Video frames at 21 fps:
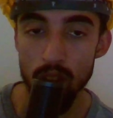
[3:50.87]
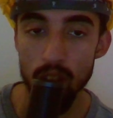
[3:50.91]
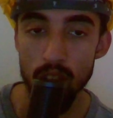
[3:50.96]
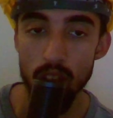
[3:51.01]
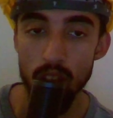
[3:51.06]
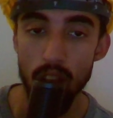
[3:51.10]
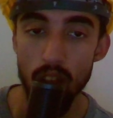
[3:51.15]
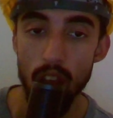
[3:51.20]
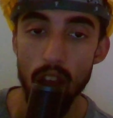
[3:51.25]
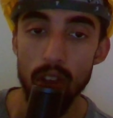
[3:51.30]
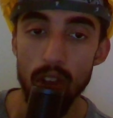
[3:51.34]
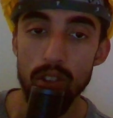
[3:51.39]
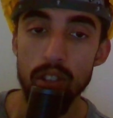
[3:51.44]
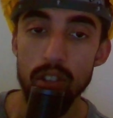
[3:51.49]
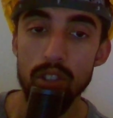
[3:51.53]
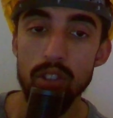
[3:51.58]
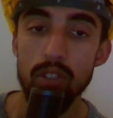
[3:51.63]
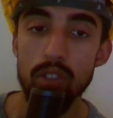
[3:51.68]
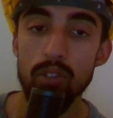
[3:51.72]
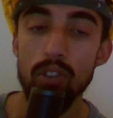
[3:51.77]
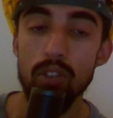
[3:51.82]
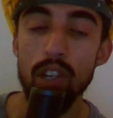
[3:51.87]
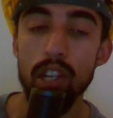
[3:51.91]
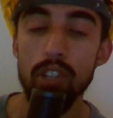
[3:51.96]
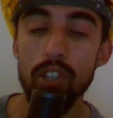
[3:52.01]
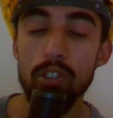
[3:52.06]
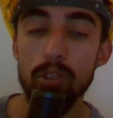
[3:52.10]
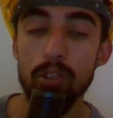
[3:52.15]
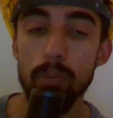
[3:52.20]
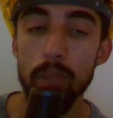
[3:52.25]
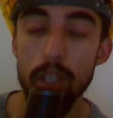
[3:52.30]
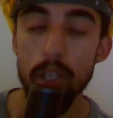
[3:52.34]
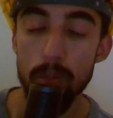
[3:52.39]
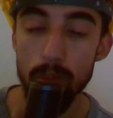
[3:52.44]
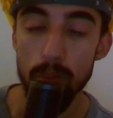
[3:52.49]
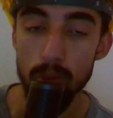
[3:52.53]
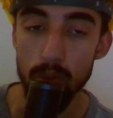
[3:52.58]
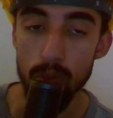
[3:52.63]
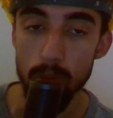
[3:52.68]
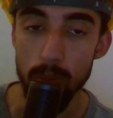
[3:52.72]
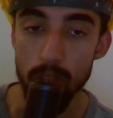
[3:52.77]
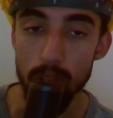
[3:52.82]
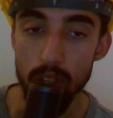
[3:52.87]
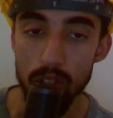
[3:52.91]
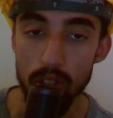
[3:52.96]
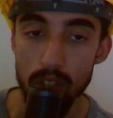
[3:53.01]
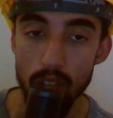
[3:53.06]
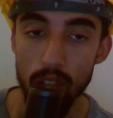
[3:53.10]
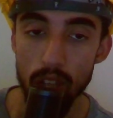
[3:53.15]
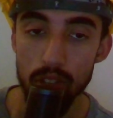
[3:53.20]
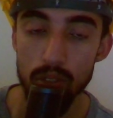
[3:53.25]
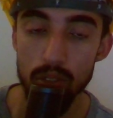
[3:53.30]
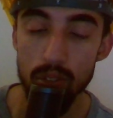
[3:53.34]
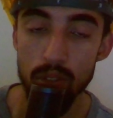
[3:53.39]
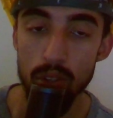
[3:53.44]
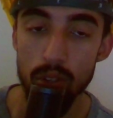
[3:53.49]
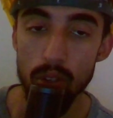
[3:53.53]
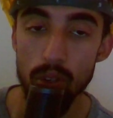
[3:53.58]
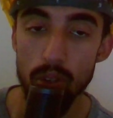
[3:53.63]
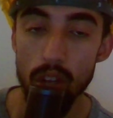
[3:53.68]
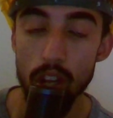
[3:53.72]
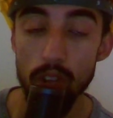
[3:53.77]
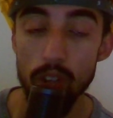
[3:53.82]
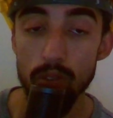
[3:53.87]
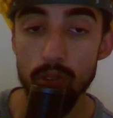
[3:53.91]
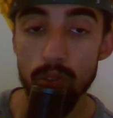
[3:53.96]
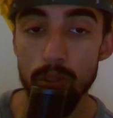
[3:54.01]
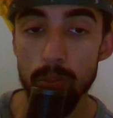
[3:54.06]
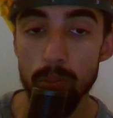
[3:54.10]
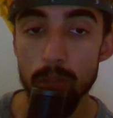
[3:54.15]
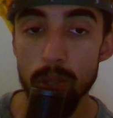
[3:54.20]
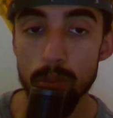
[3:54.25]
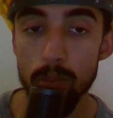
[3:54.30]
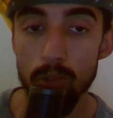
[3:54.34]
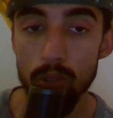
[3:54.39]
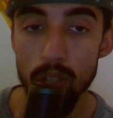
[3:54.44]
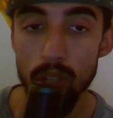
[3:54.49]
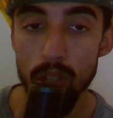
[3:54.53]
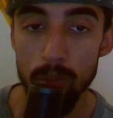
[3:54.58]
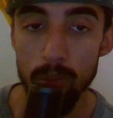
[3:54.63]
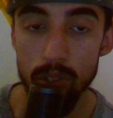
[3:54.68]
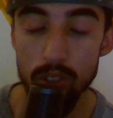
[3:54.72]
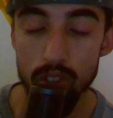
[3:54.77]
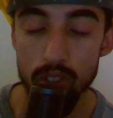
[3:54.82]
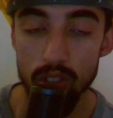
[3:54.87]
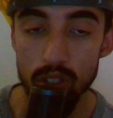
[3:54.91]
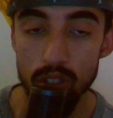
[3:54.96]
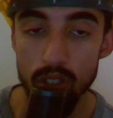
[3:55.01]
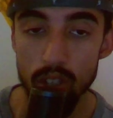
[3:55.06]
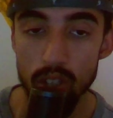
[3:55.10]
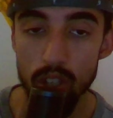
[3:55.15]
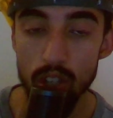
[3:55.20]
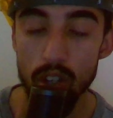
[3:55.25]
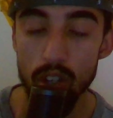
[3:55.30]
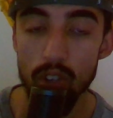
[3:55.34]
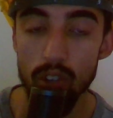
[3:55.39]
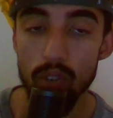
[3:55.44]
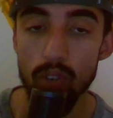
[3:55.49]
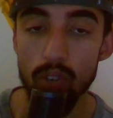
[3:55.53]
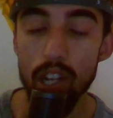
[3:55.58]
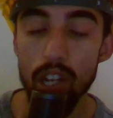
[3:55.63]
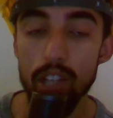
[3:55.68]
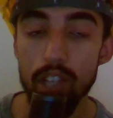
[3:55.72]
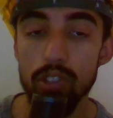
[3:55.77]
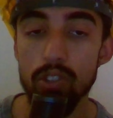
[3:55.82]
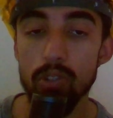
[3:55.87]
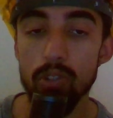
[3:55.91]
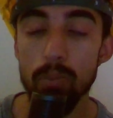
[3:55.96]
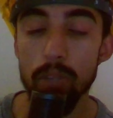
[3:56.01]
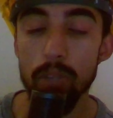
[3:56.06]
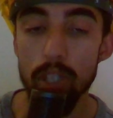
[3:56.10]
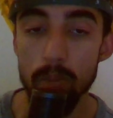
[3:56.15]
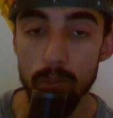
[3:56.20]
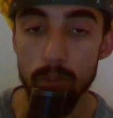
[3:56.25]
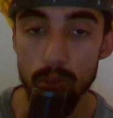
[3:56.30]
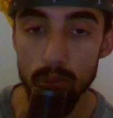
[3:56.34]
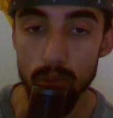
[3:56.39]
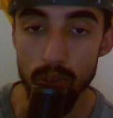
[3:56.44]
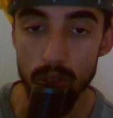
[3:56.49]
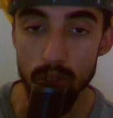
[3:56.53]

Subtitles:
How does it relate to people? Because as you know, every Beeple image relates to people,